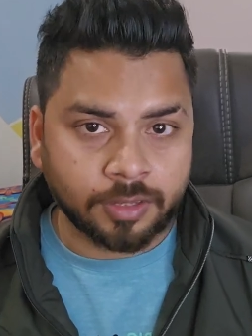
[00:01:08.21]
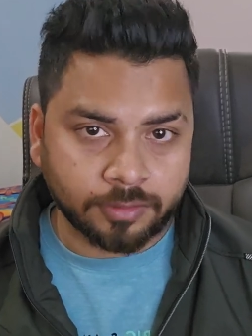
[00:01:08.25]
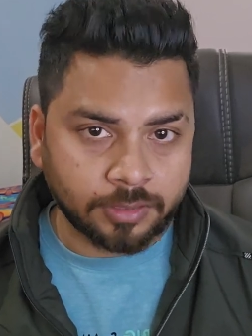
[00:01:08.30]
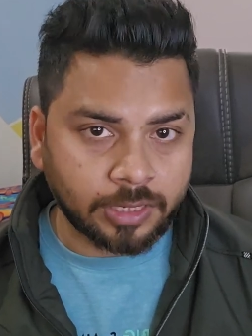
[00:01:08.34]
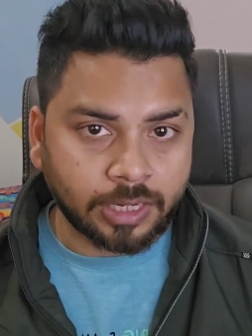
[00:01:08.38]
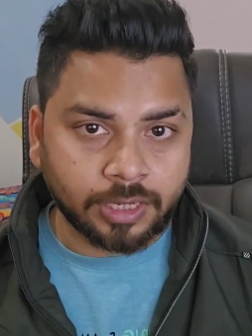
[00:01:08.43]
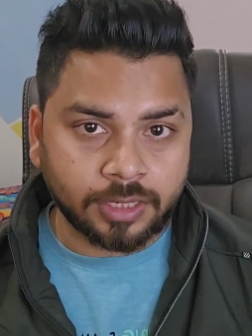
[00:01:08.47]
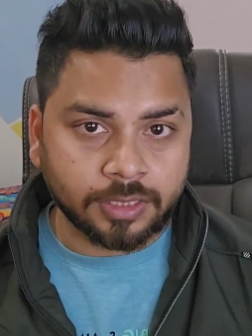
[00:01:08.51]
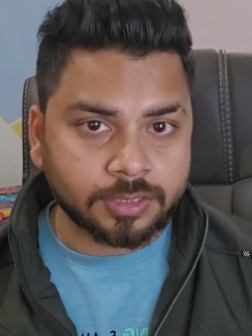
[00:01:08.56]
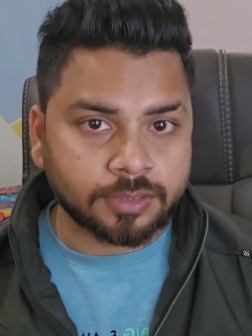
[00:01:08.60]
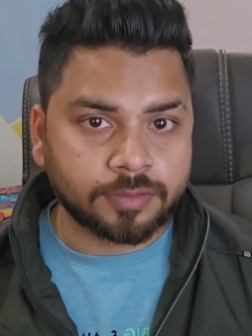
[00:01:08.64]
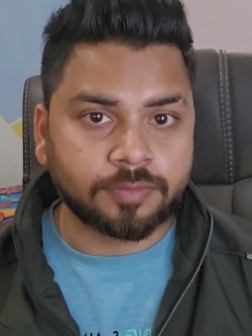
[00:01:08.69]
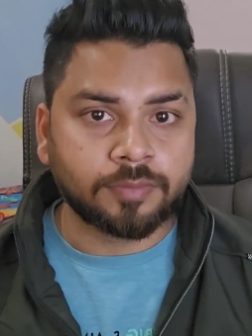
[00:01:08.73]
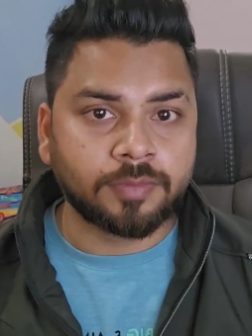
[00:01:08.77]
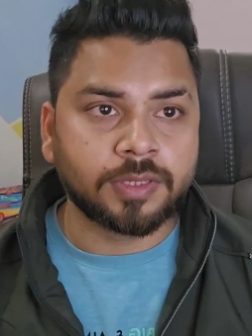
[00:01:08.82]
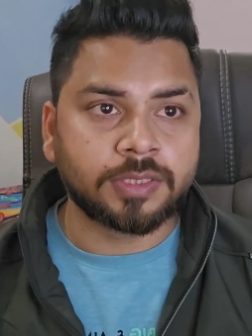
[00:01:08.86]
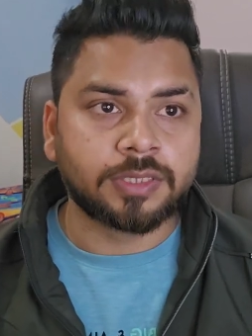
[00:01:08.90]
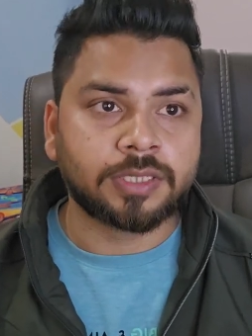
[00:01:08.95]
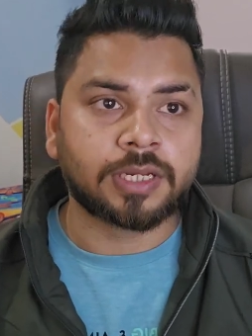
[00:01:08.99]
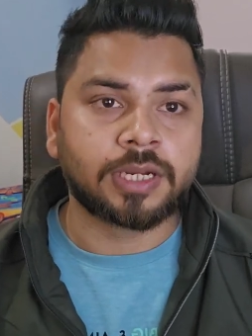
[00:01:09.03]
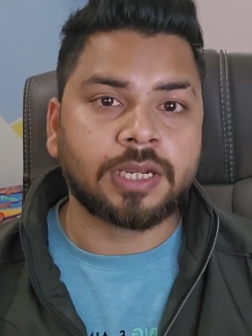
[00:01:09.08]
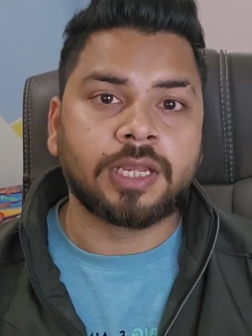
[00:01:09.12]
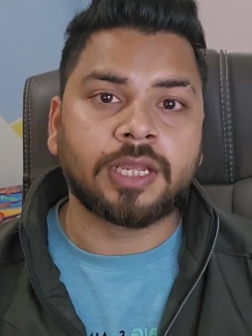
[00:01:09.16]
That is
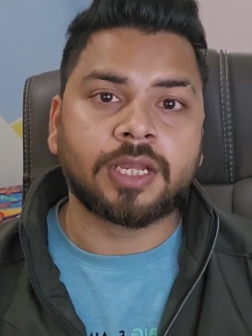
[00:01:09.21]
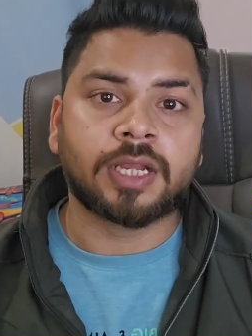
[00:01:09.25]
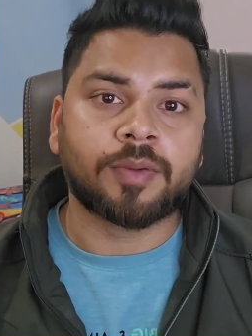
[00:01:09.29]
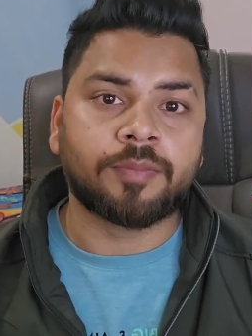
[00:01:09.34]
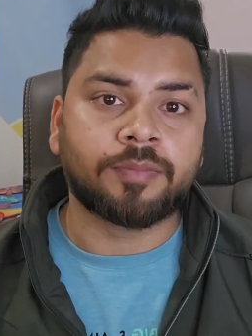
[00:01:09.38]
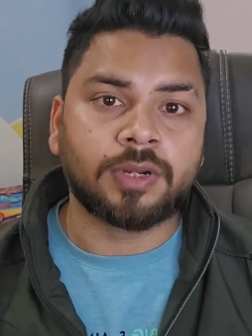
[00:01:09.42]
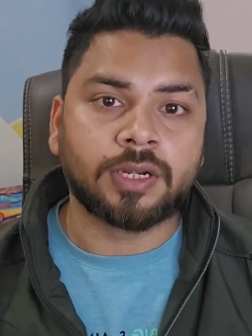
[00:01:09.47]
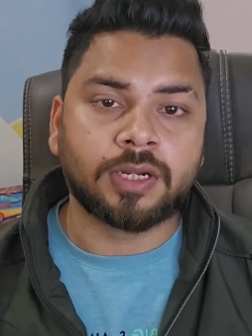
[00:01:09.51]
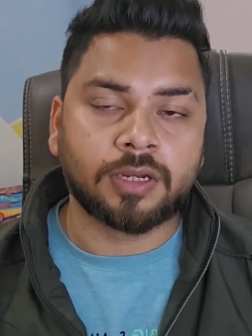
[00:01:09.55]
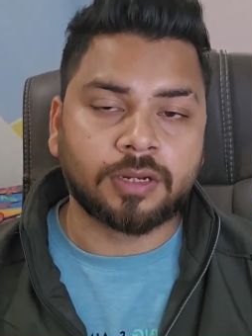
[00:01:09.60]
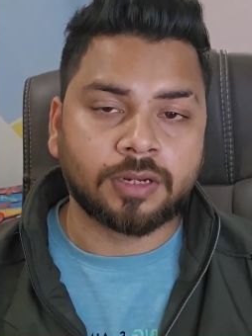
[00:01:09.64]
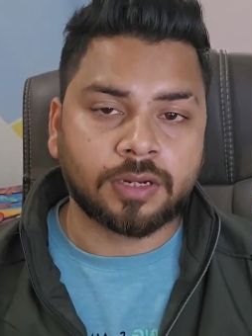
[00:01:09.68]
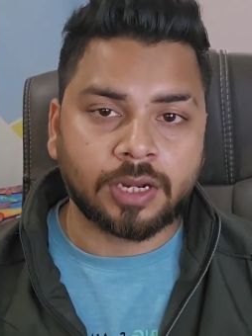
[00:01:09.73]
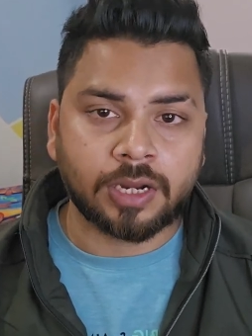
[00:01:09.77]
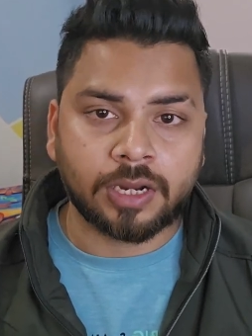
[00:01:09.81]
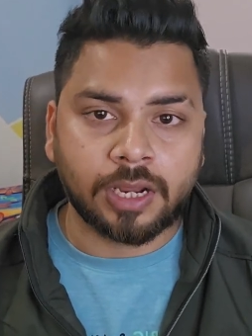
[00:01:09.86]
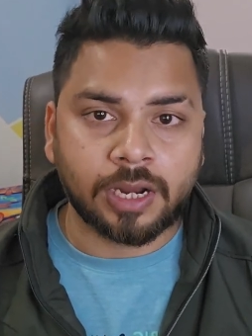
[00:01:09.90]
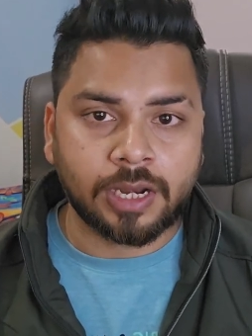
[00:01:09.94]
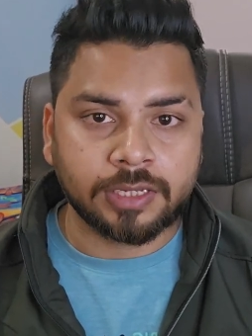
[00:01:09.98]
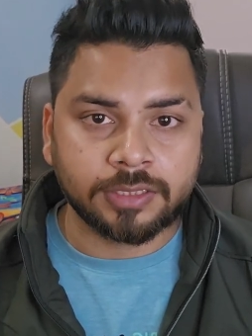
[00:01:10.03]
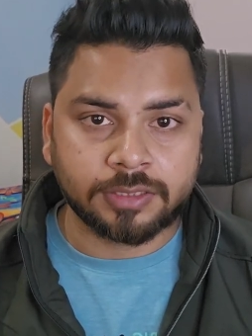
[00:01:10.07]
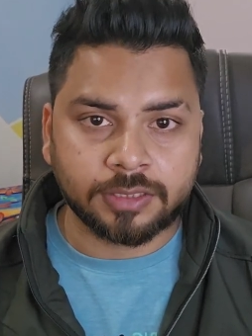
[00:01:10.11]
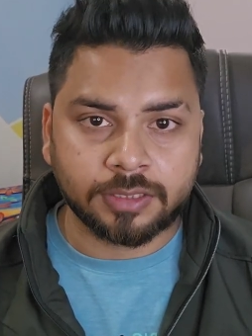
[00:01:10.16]
basically competitor
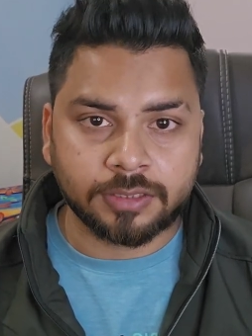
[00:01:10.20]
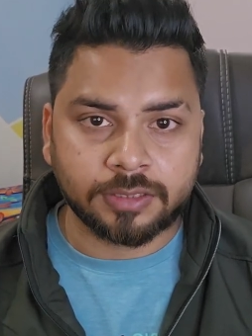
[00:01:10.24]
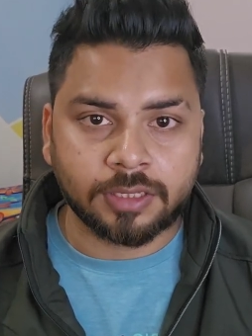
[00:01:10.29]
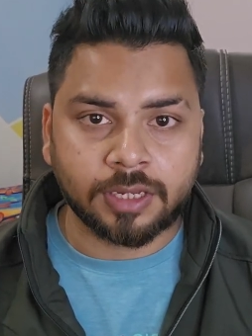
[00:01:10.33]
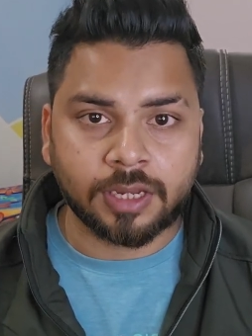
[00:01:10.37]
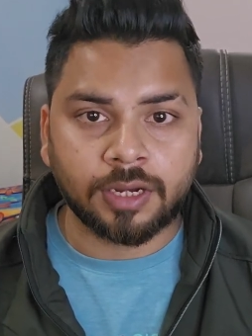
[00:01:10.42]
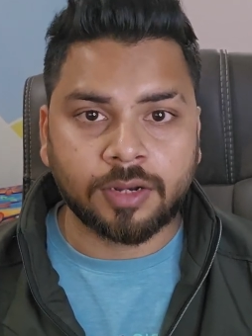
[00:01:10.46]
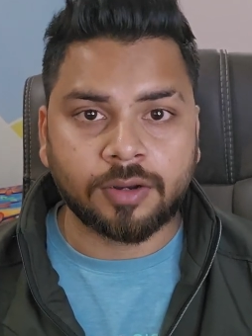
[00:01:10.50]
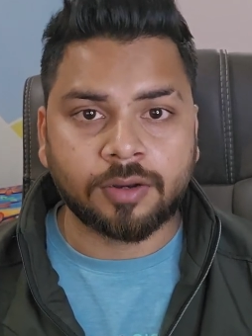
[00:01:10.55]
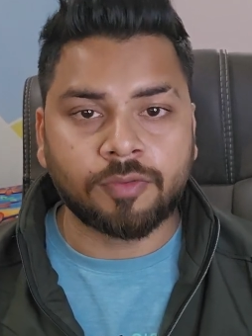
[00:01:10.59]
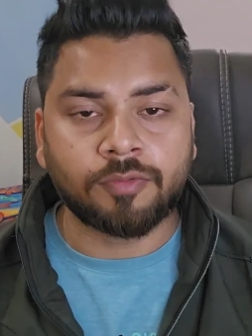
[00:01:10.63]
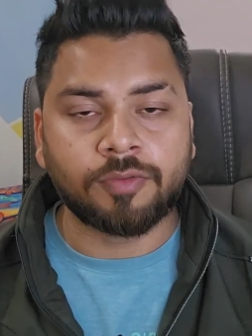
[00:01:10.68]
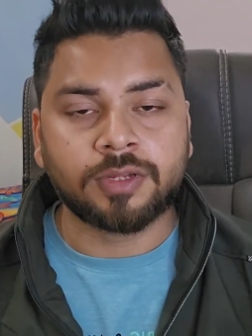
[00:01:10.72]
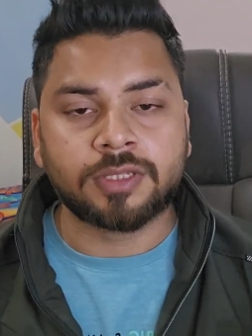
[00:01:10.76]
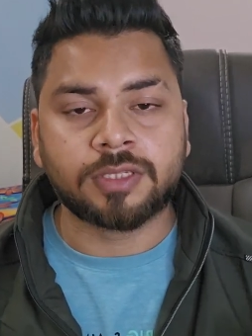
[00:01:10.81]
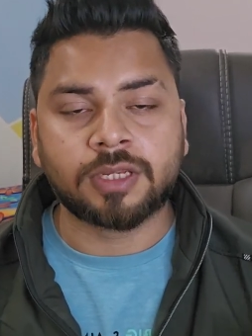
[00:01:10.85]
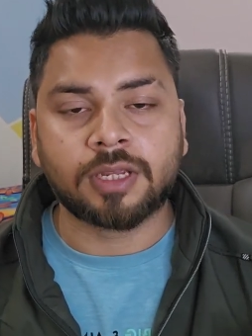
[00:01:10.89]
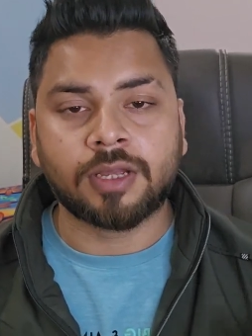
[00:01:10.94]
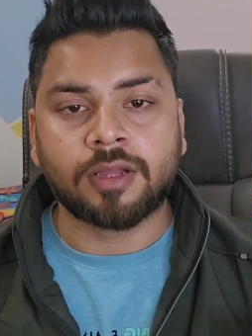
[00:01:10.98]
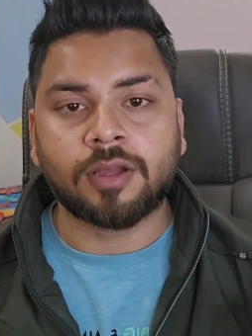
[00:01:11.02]
analysis and which